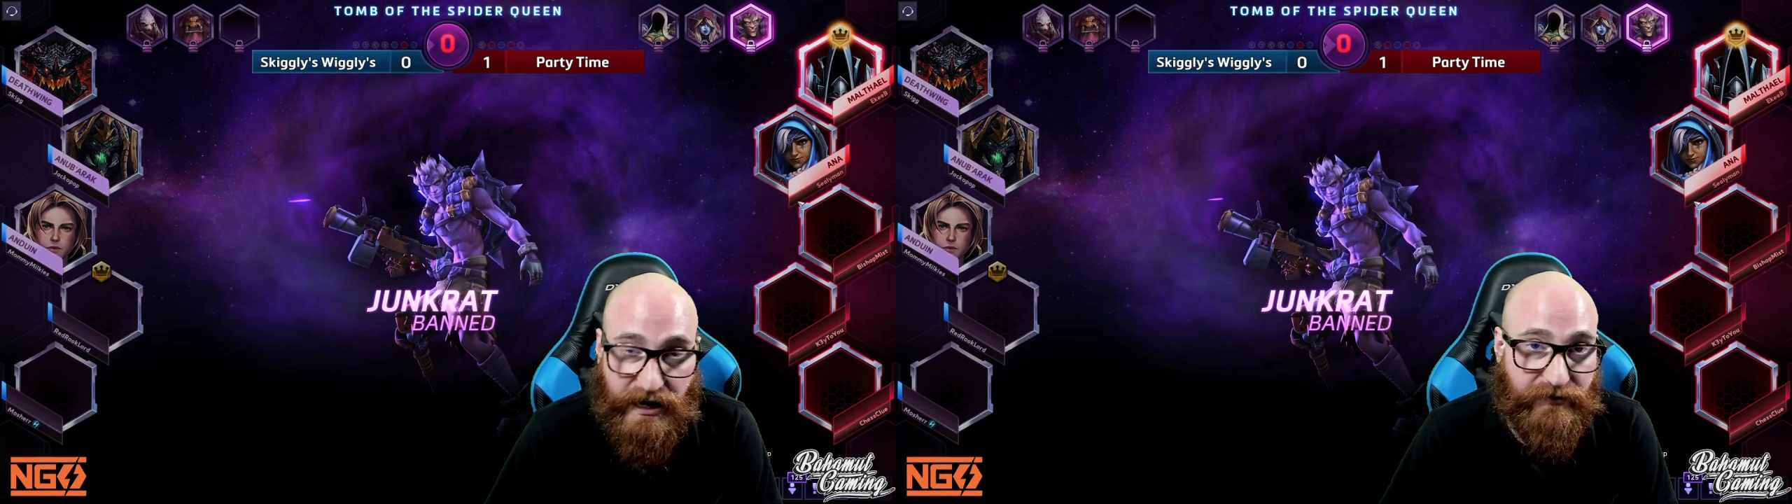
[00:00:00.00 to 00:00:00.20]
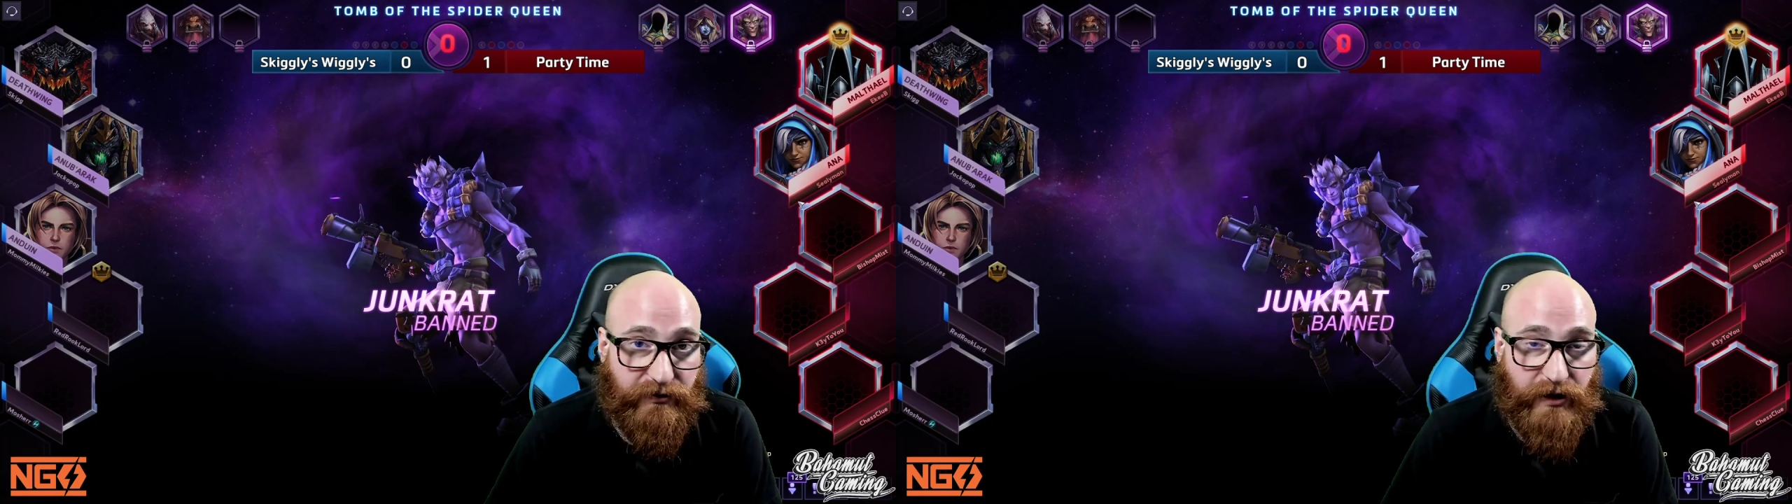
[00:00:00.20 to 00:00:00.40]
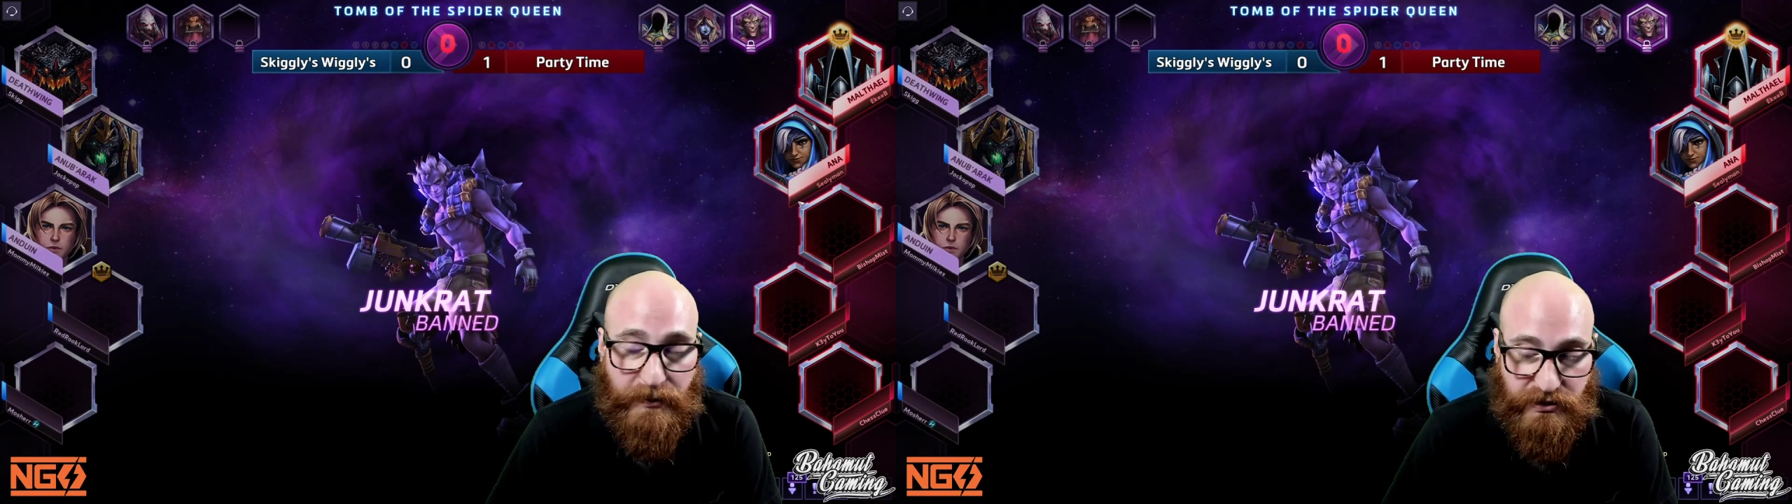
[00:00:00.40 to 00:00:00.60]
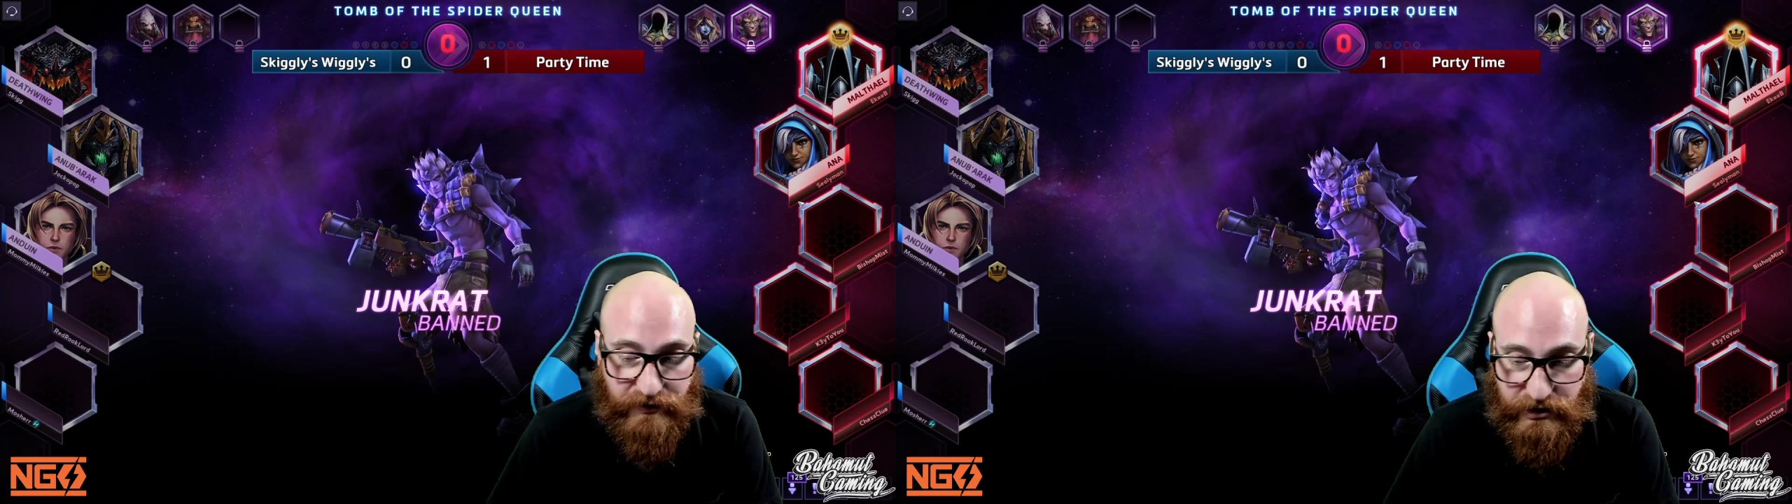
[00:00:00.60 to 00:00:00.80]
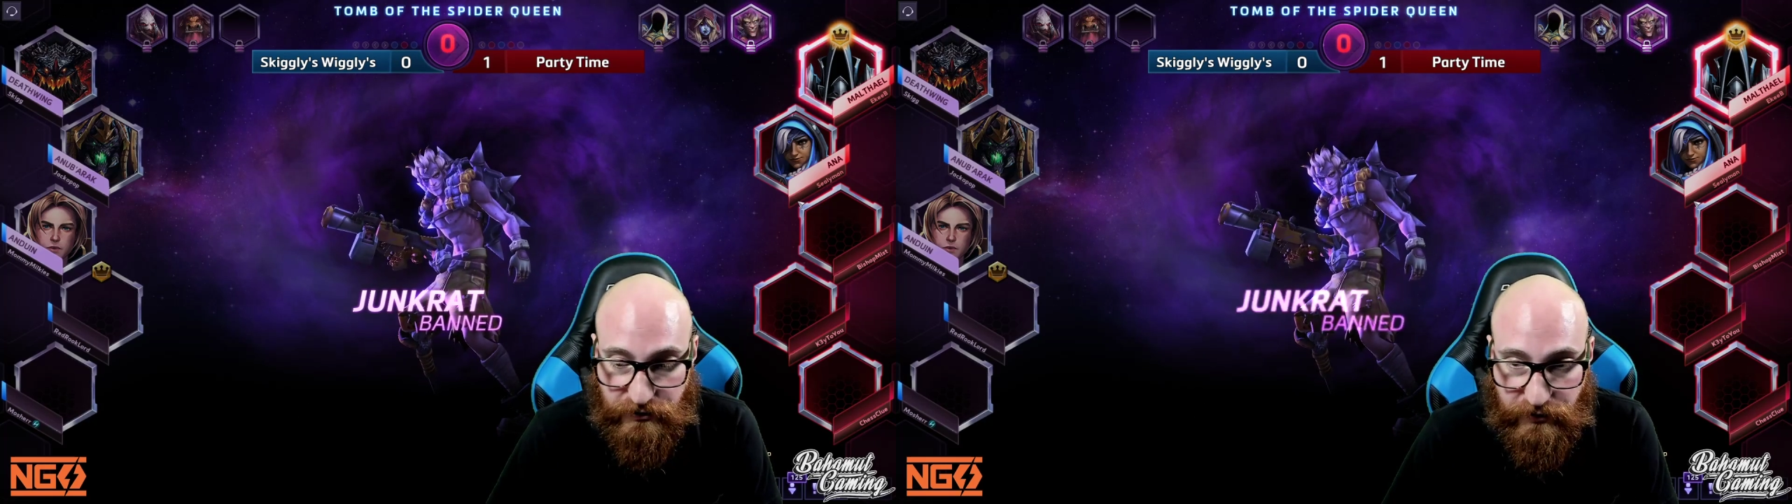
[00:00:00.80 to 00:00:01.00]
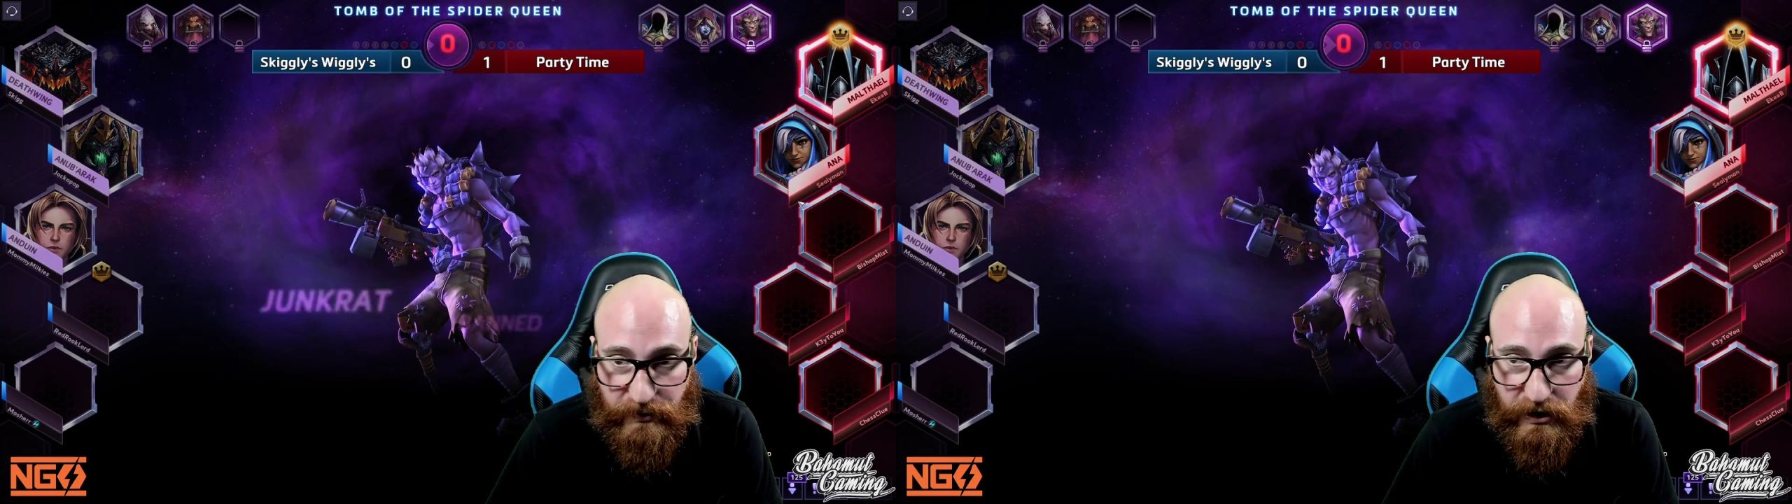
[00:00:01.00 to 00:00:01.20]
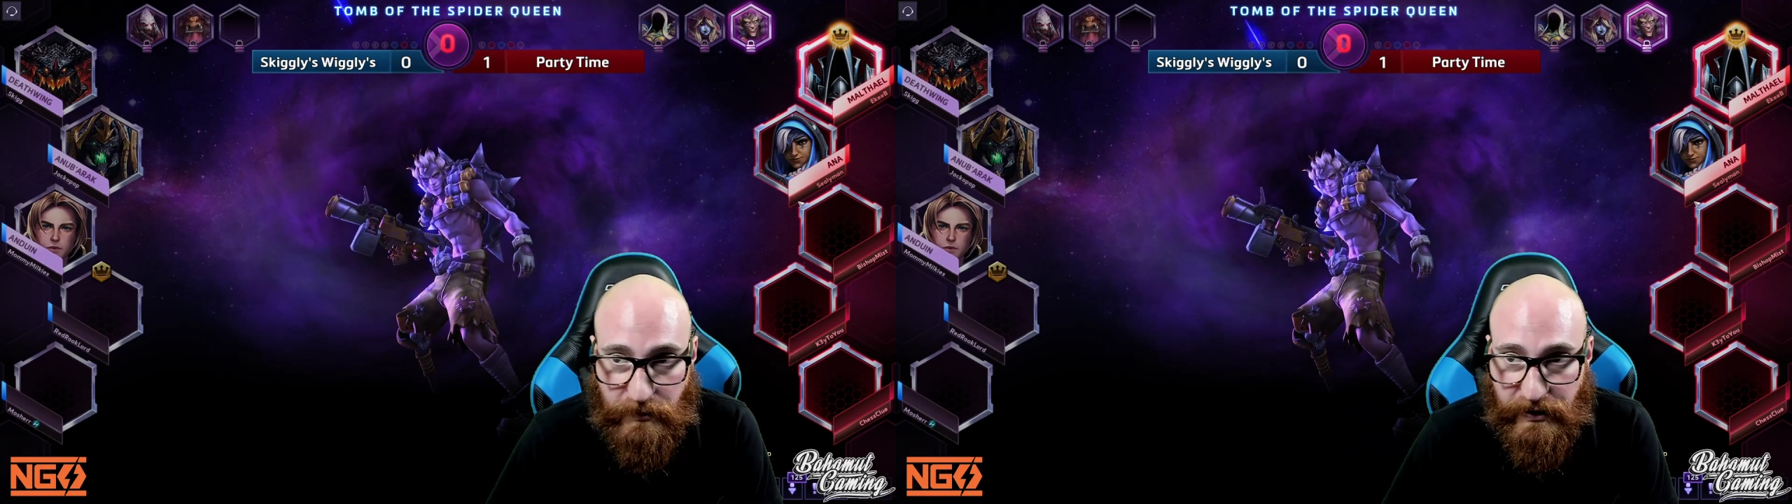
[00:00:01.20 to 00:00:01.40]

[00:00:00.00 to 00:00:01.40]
ob- observation from it all.